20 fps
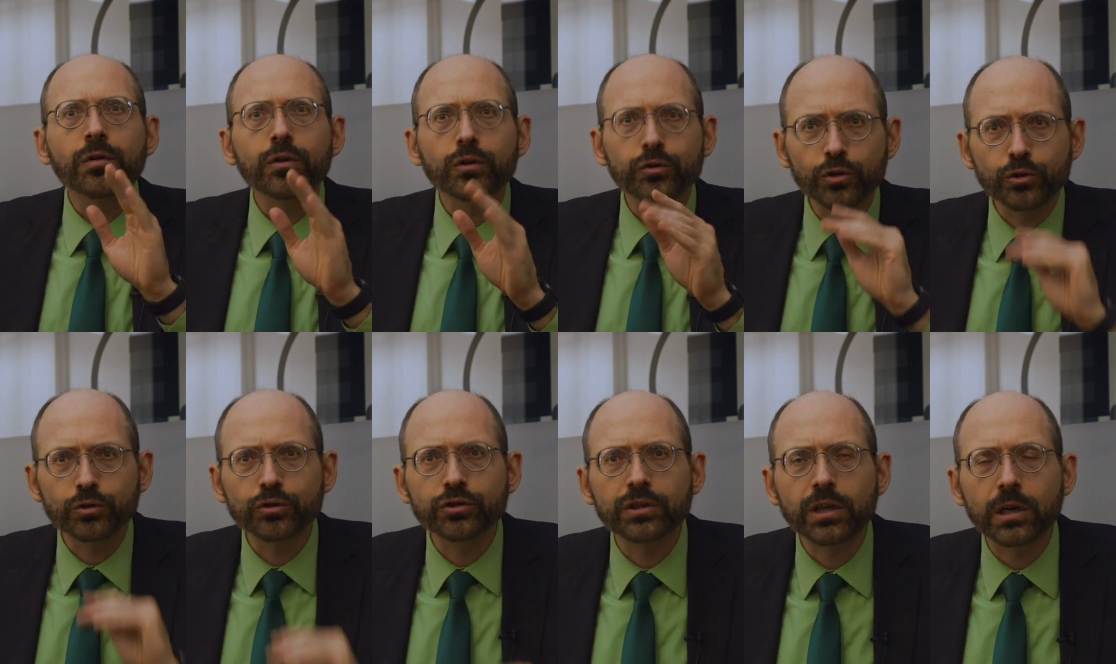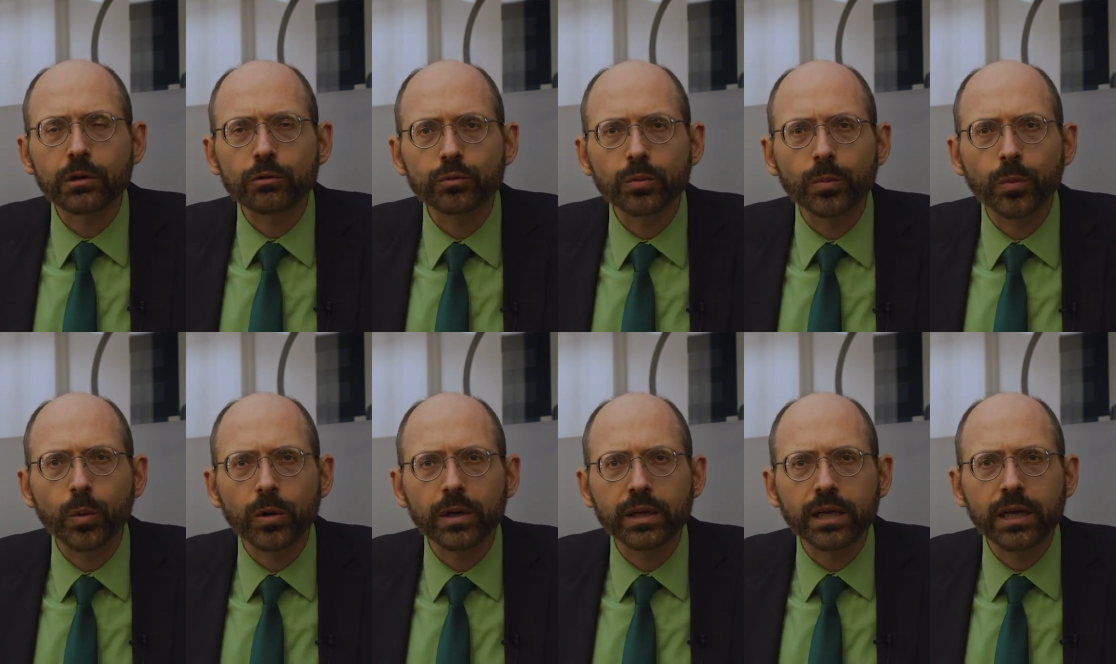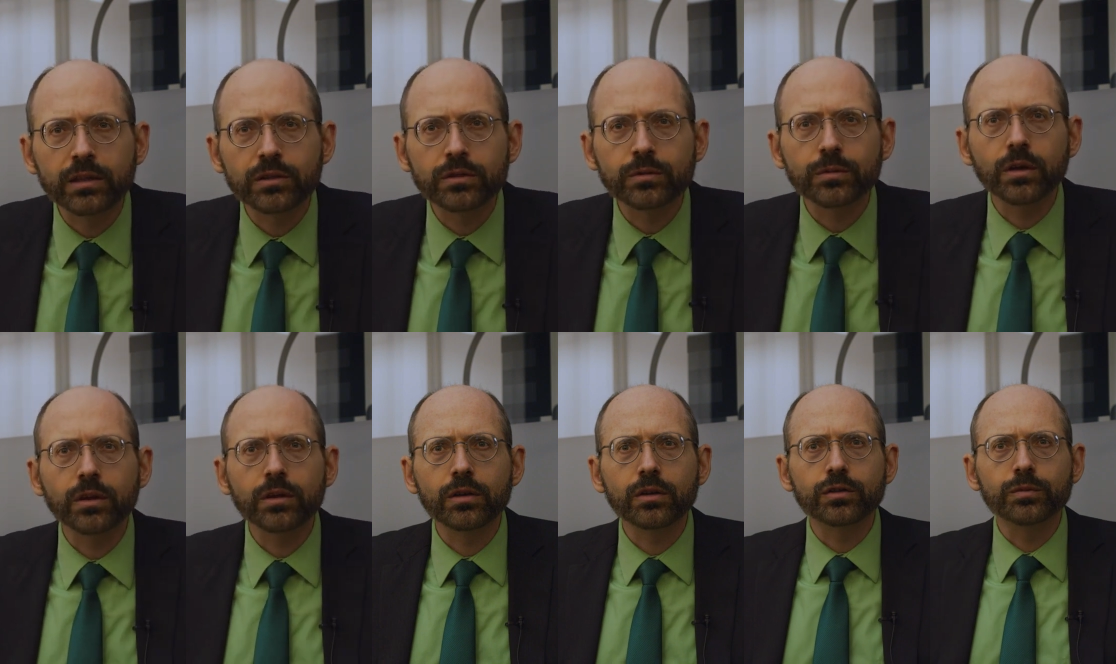The Surgeon General's report against
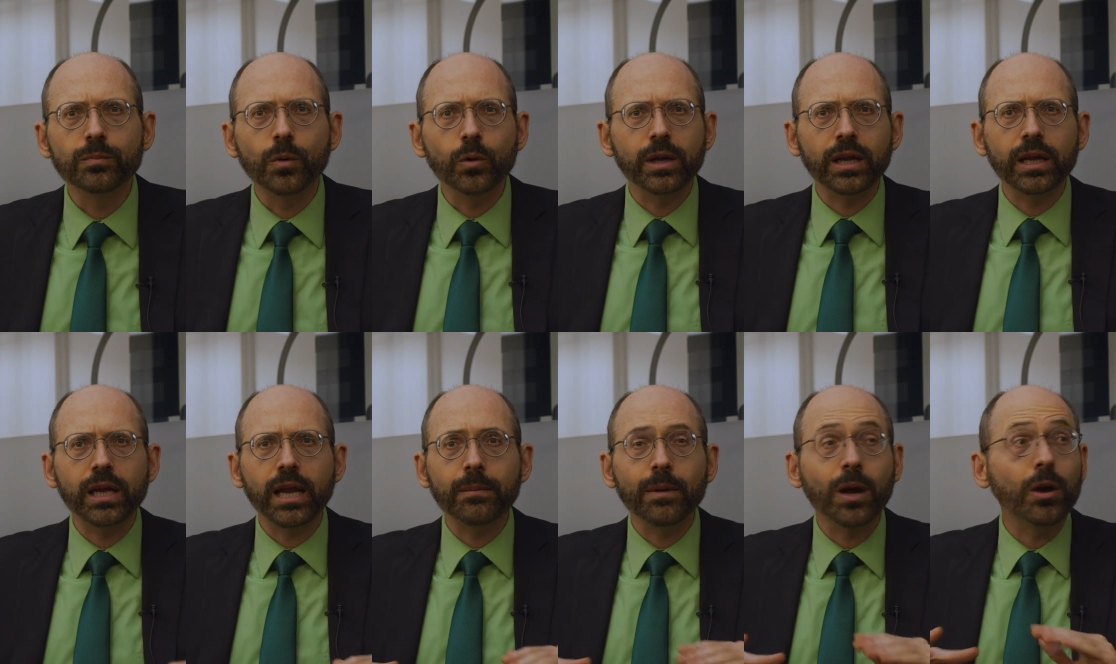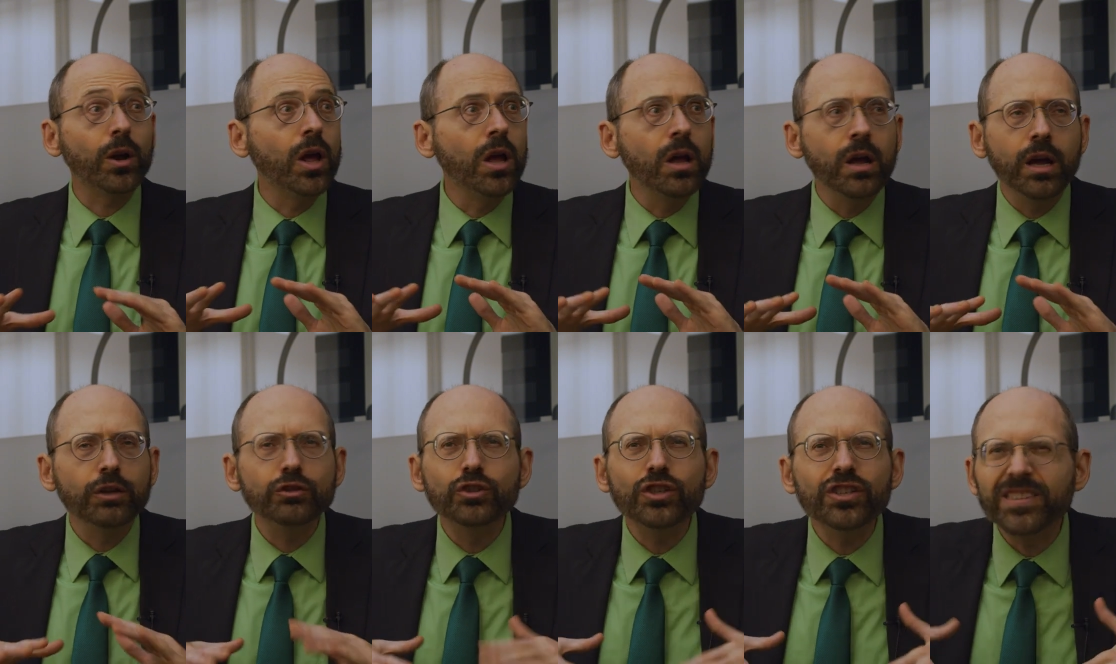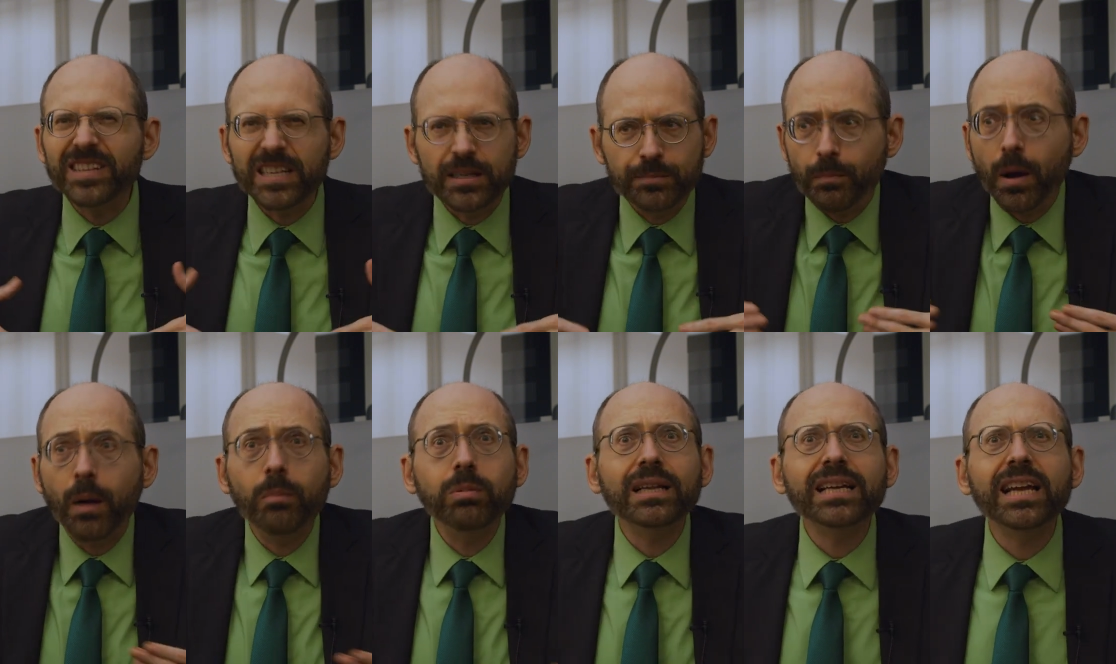smoking came out. Just this
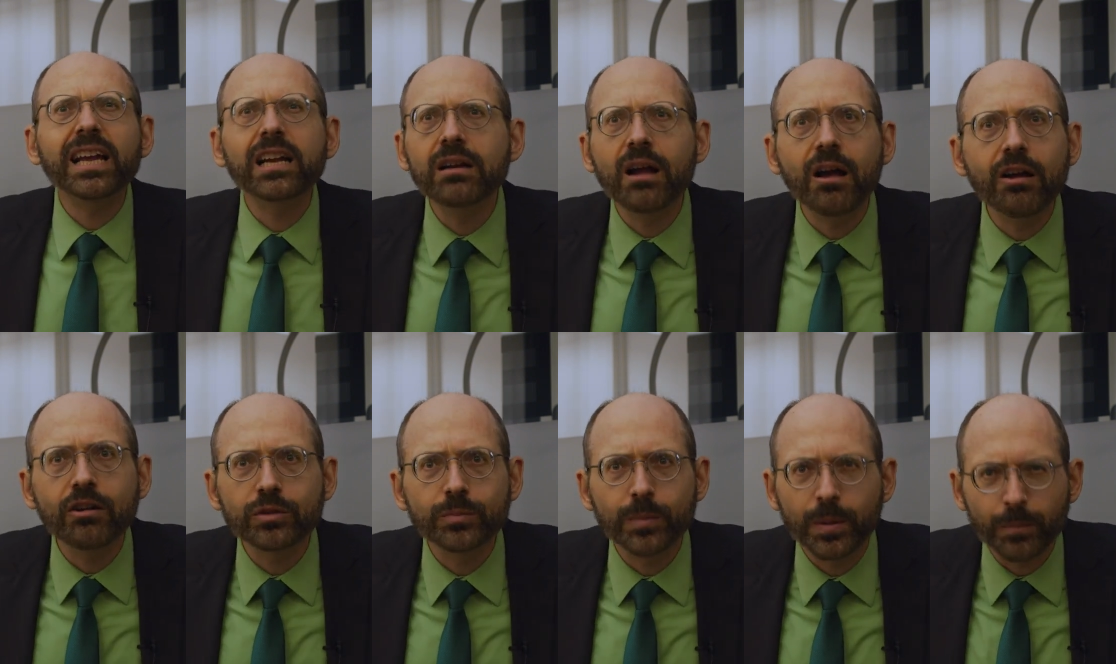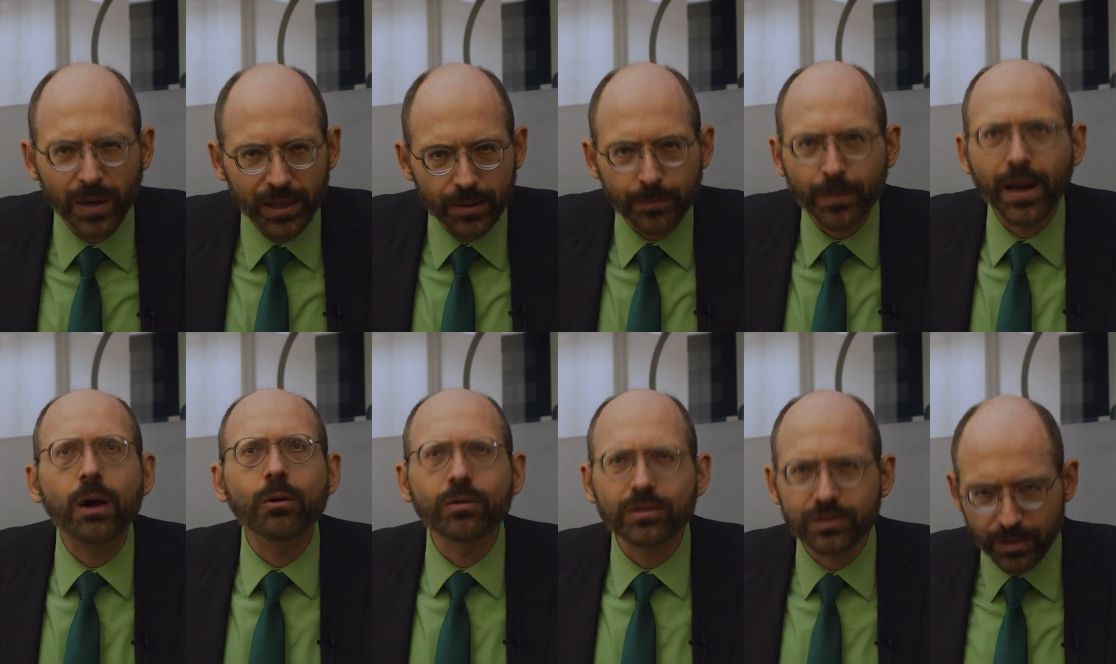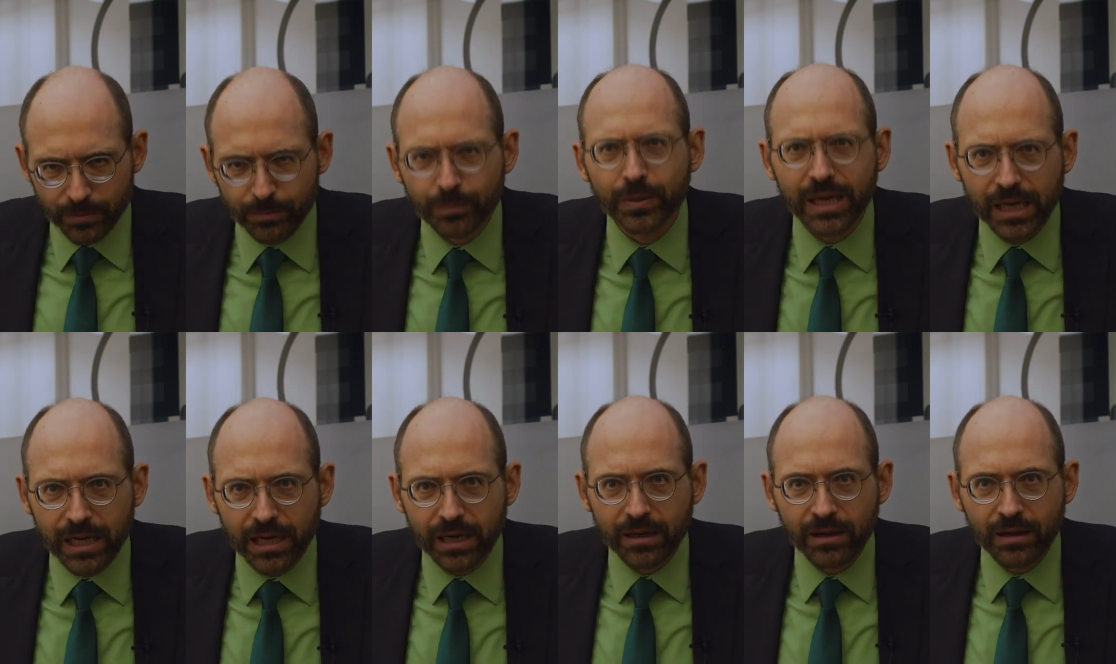public acknowledgement by the powers that
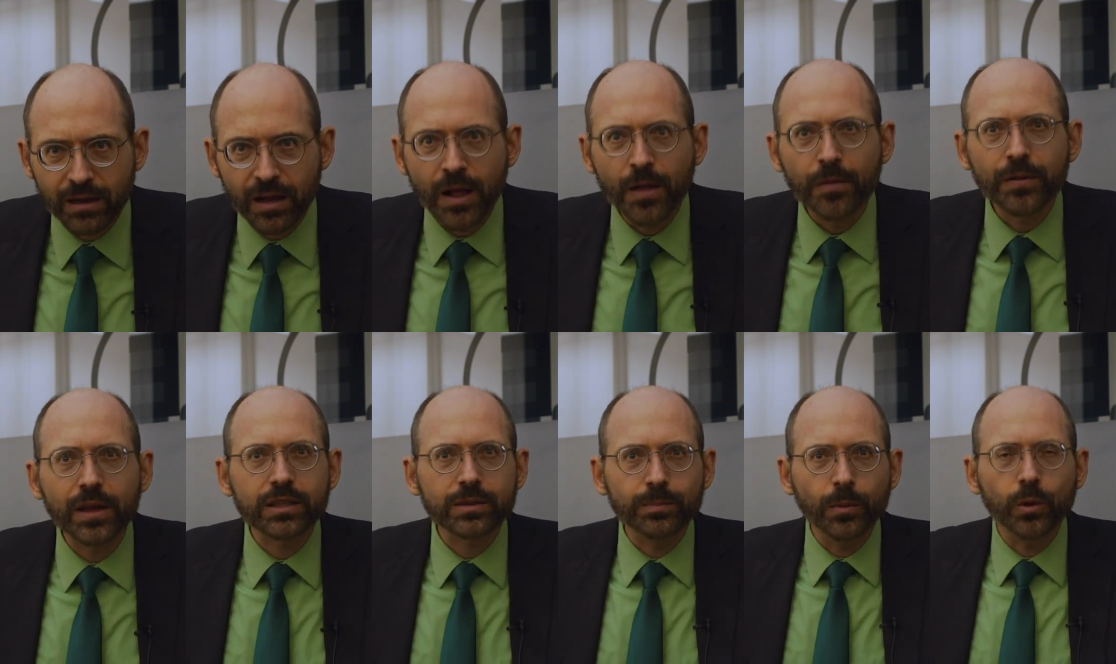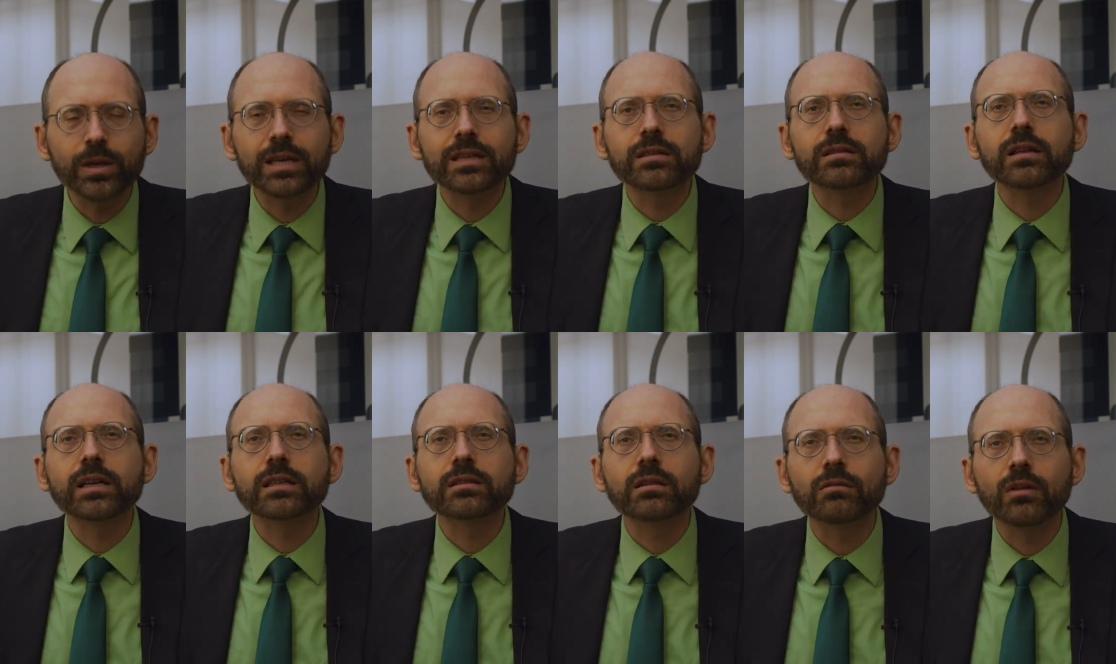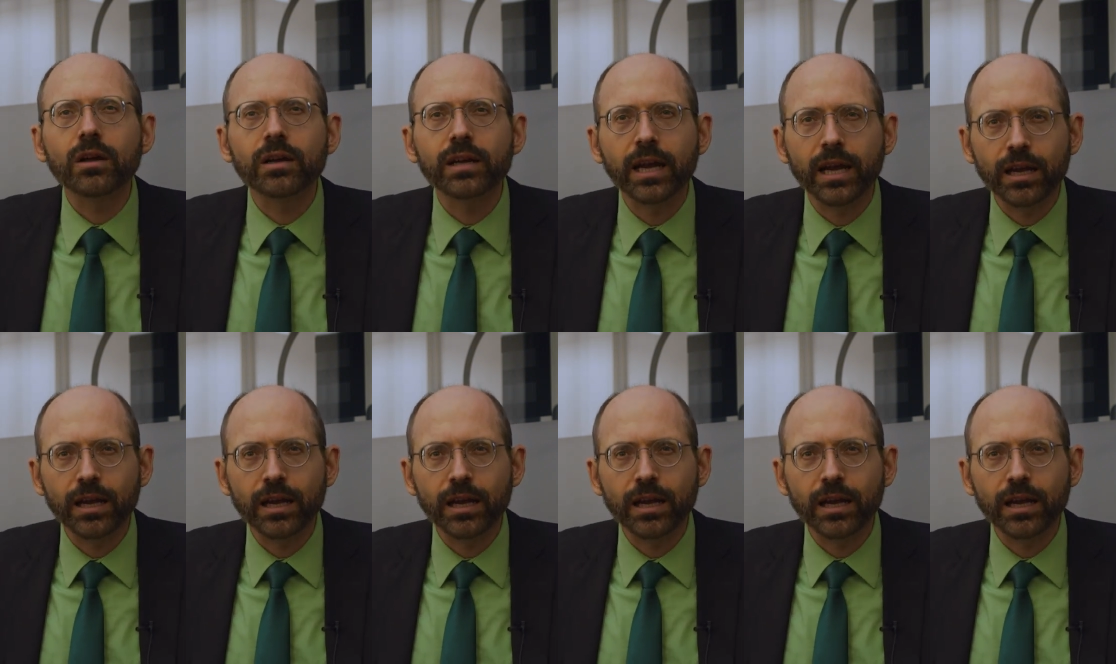be that smoking is linked to lung